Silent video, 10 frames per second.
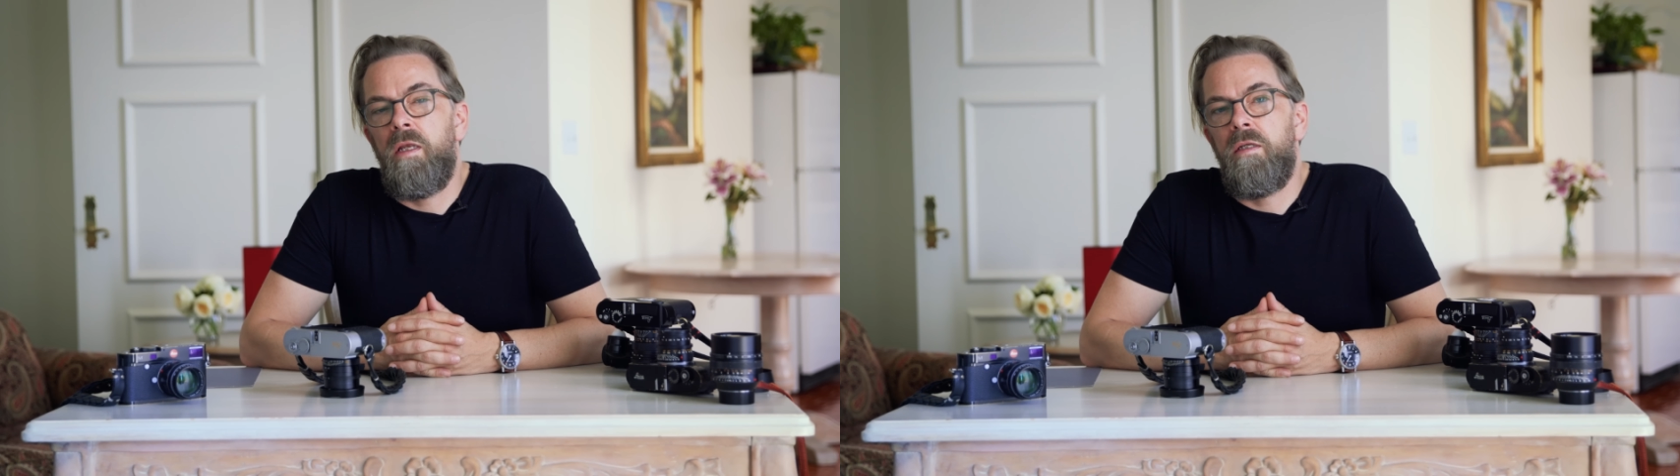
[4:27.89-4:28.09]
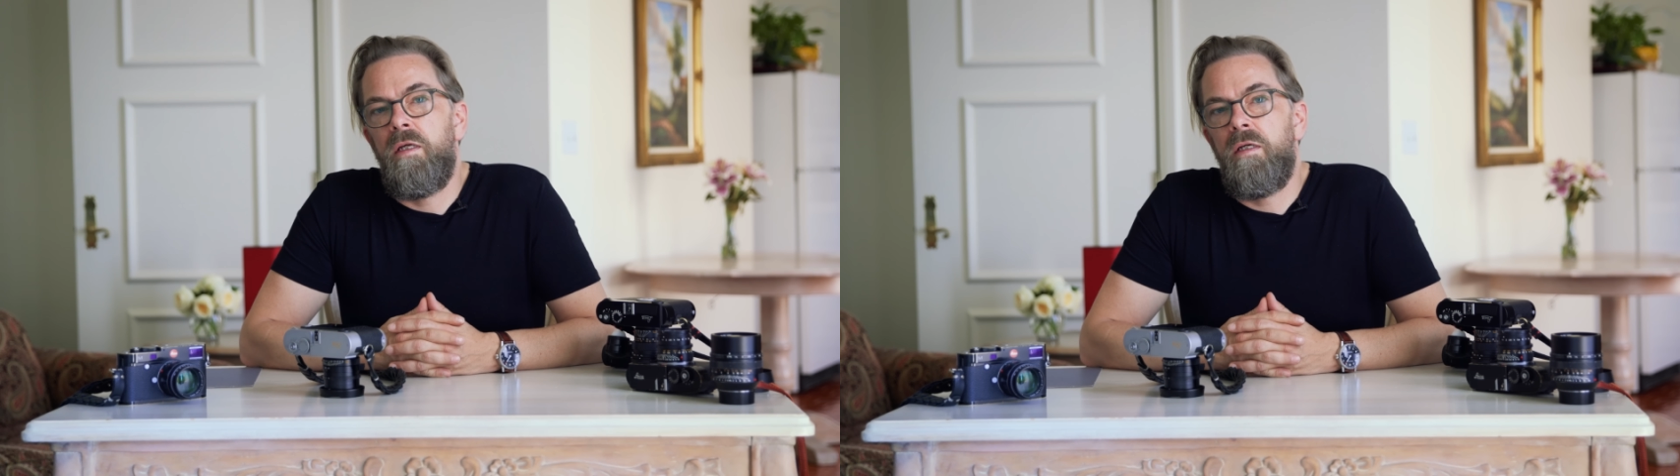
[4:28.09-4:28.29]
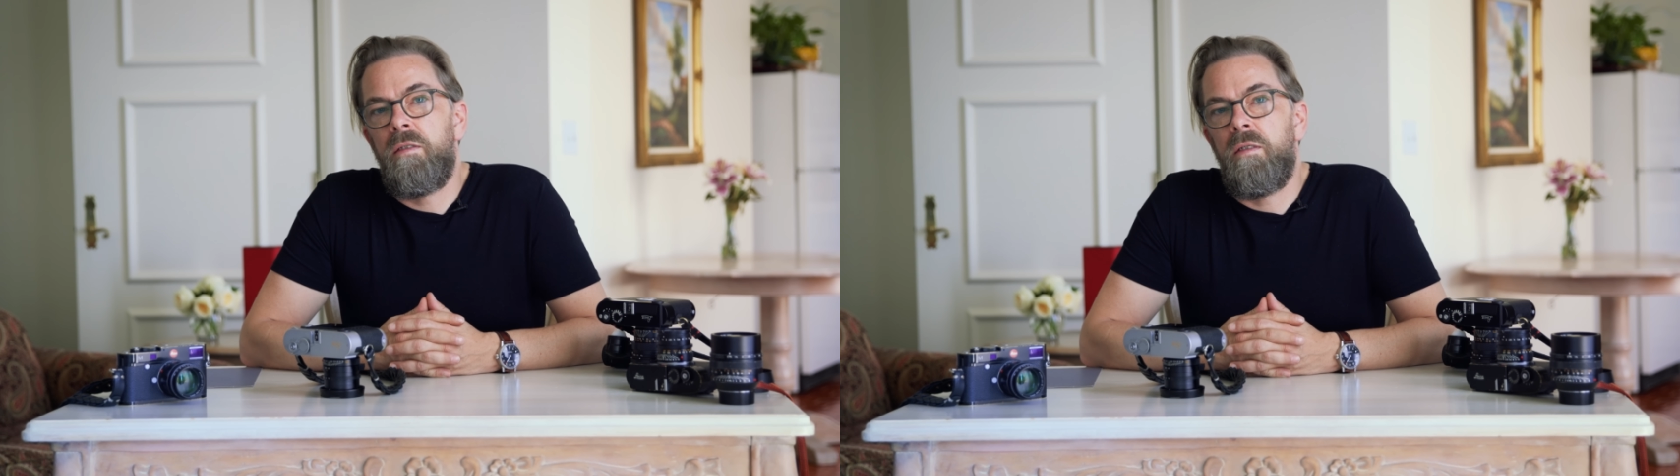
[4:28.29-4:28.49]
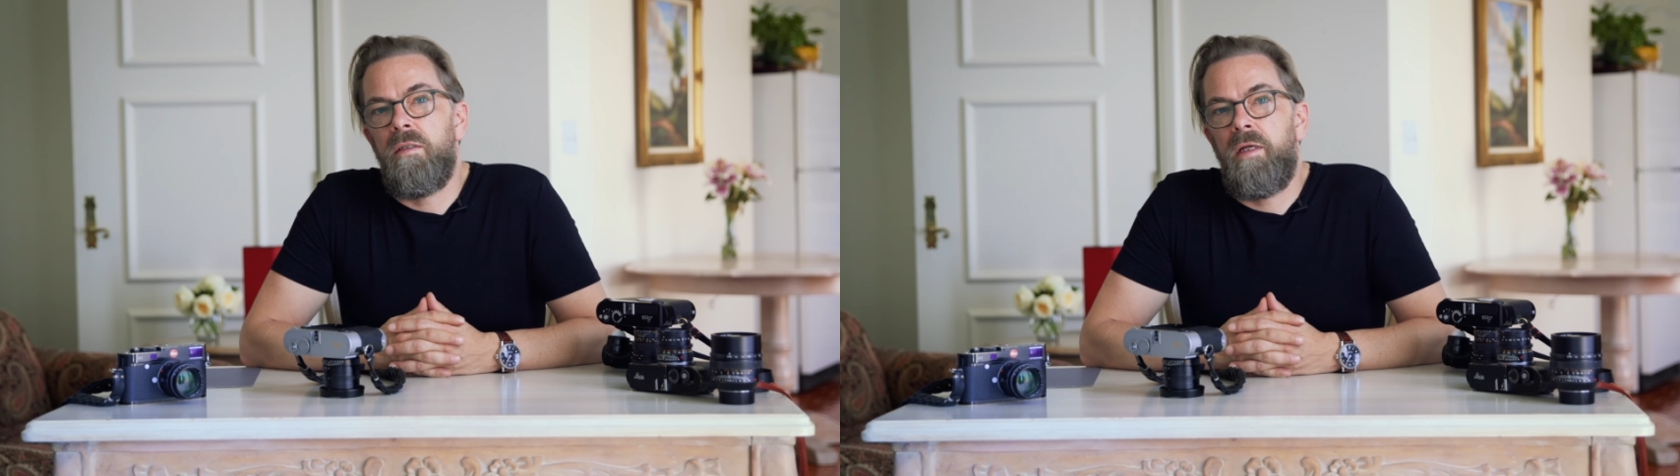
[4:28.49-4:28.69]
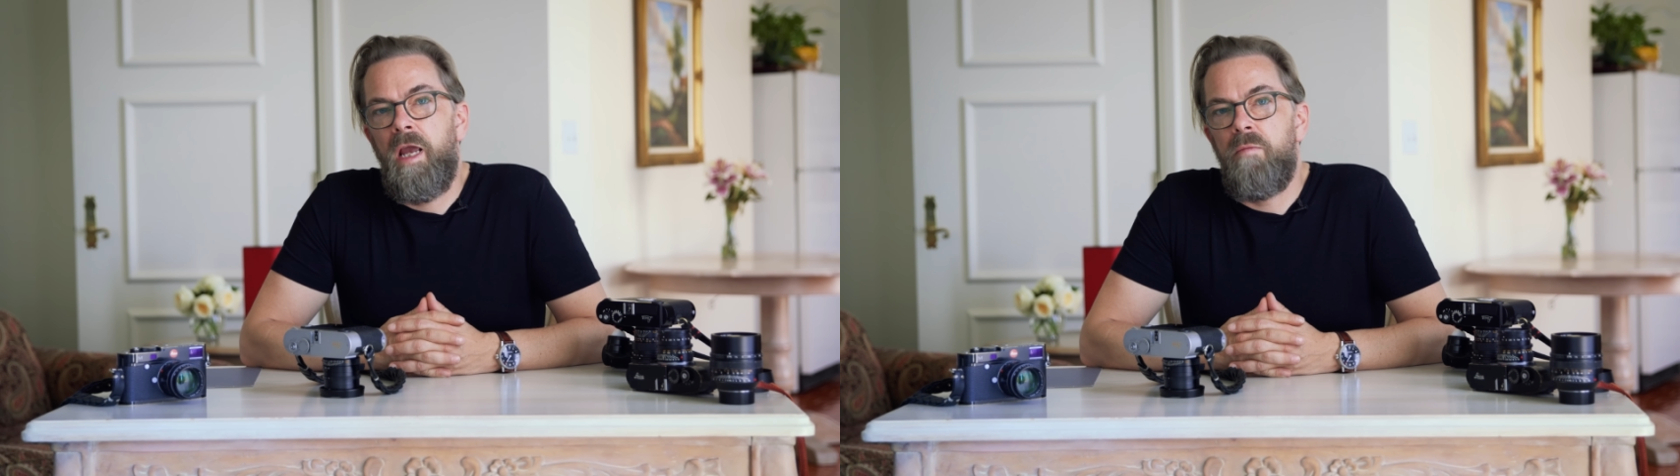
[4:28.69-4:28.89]
and
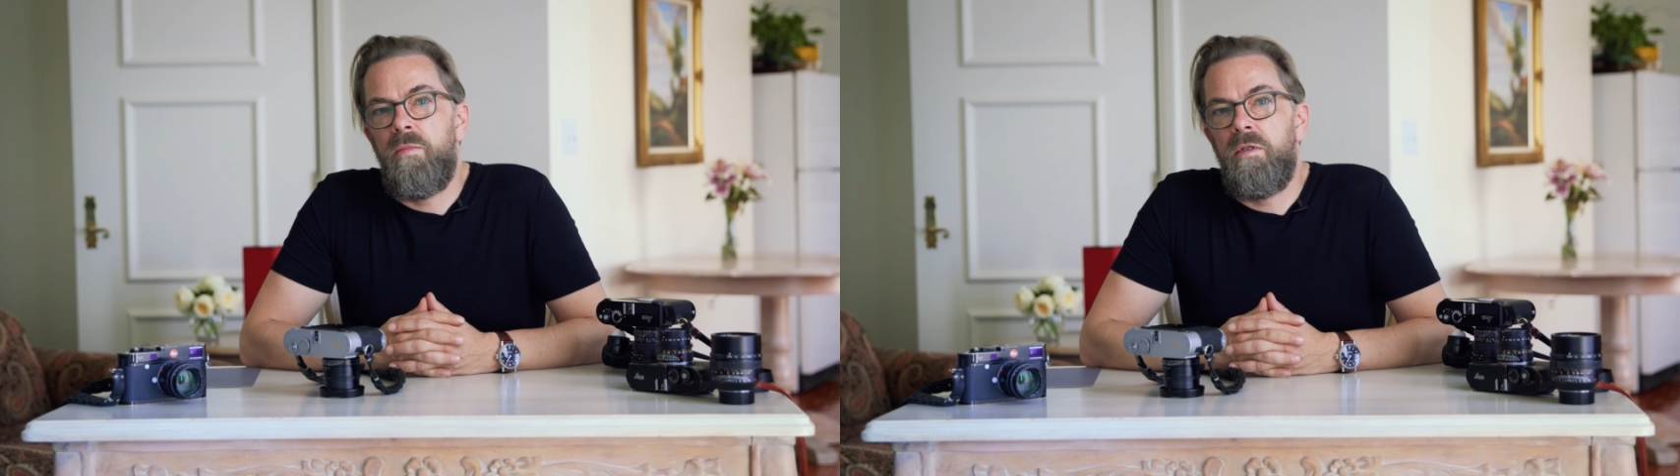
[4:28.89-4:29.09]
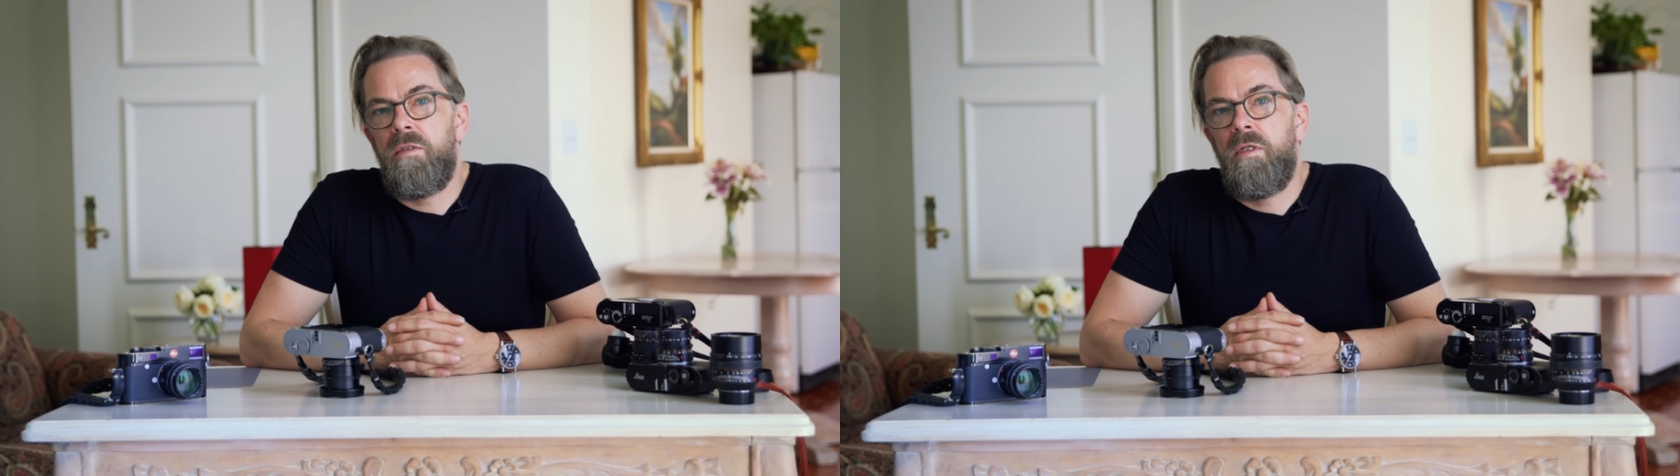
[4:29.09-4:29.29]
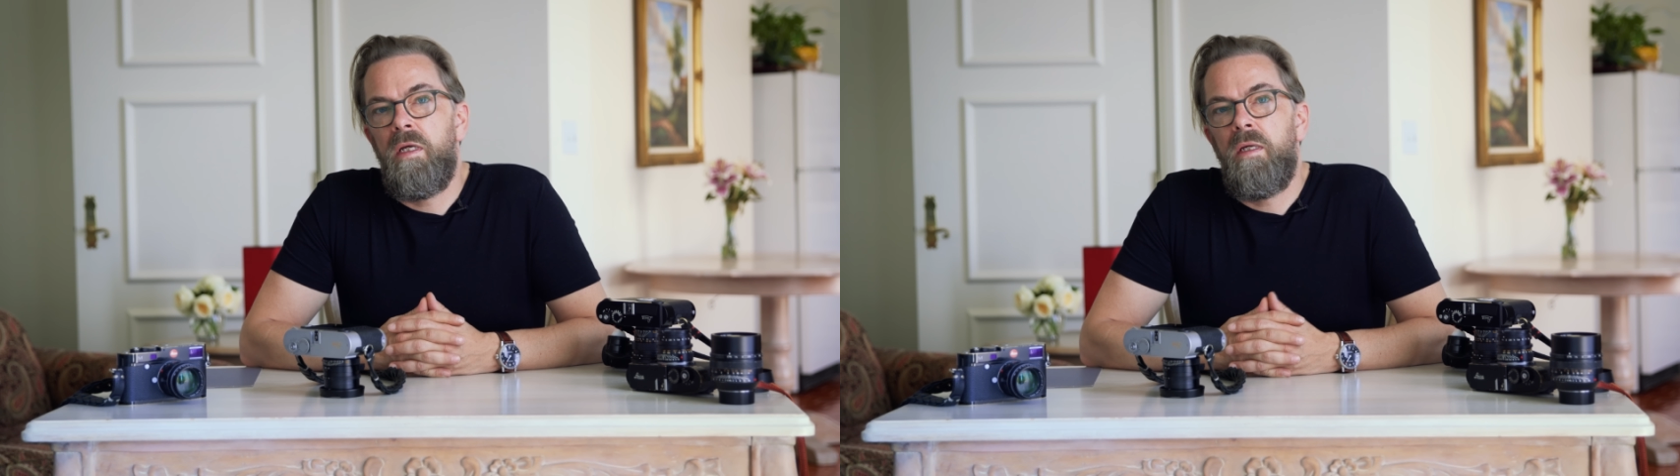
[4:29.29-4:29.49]
digital cameras,